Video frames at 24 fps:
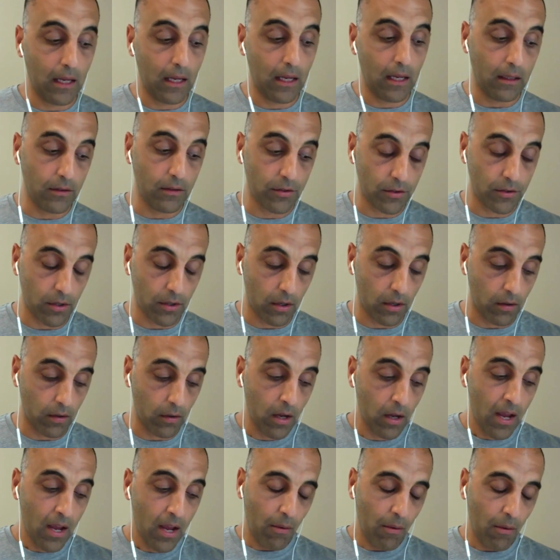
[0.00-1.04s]
And
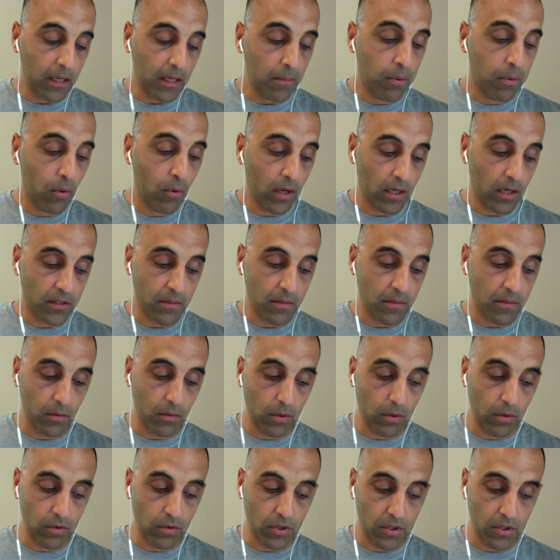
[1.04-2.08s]
so I want to make a point on something
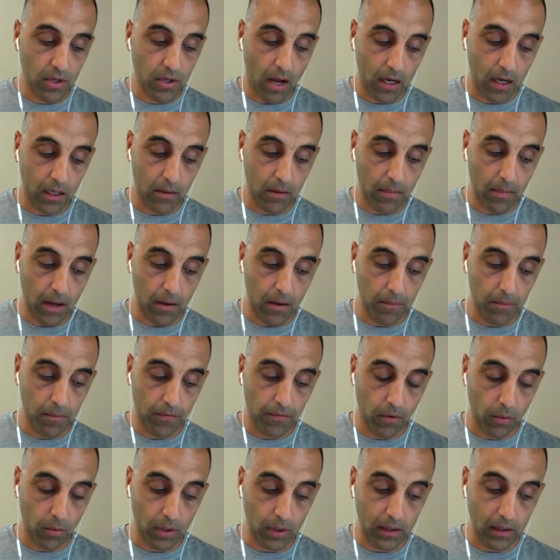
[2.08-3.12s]
we were just talking about
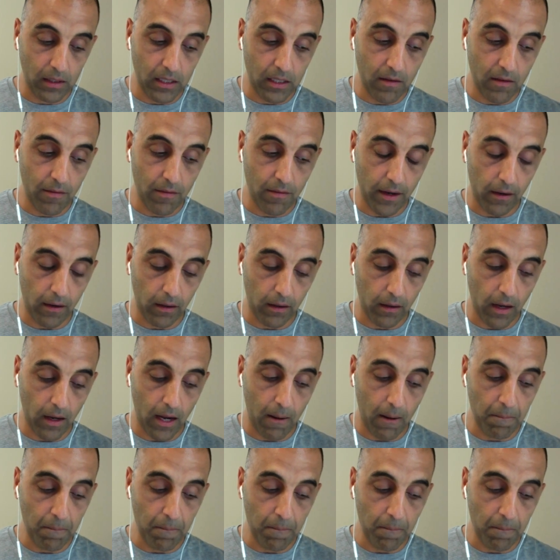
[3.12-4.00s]
before we leave there,